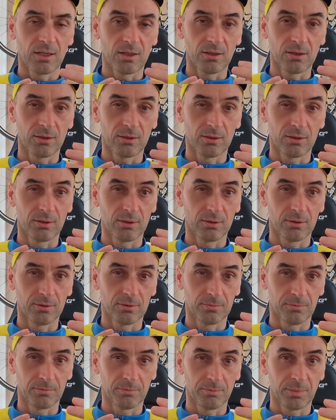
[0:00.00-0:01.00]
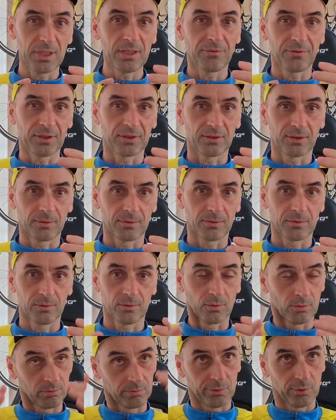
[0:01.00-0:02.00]
uh, benefits,
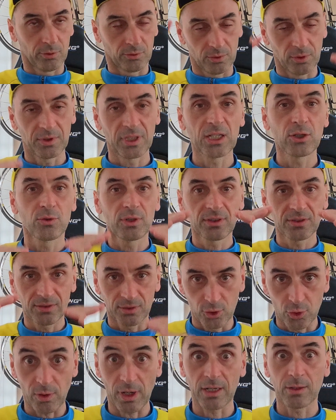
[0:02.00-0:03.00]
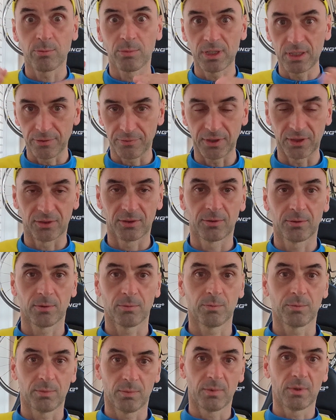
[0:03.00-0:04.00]
the, the decreased drag benefits
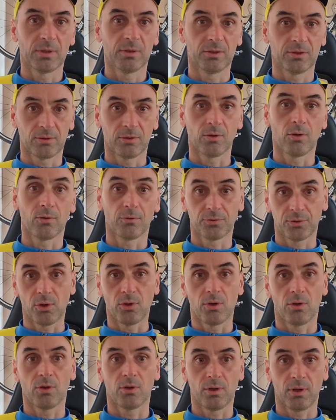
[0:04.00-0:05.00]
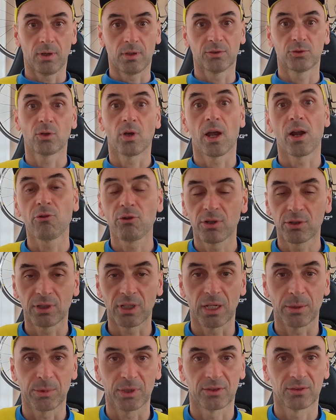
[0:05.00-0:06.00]
is of the and uh, the
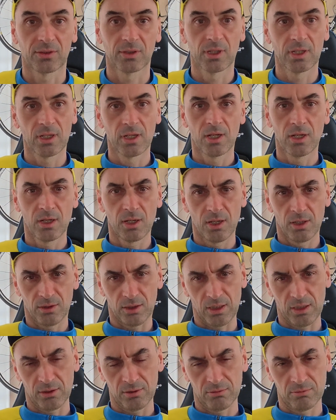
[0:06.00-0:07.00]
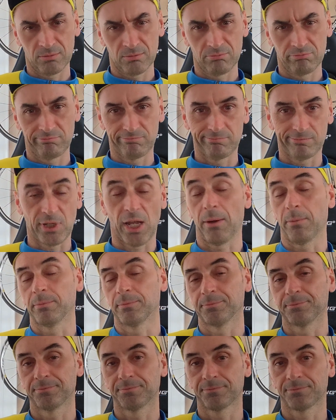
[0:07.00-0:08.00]
aerodynamics. Um, yeah,
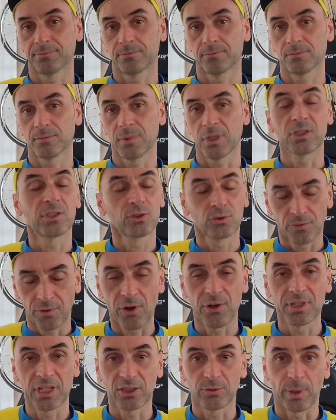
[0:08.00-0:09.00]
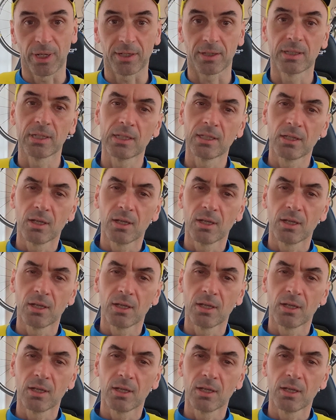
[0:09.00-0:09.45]
it is a very nice bike.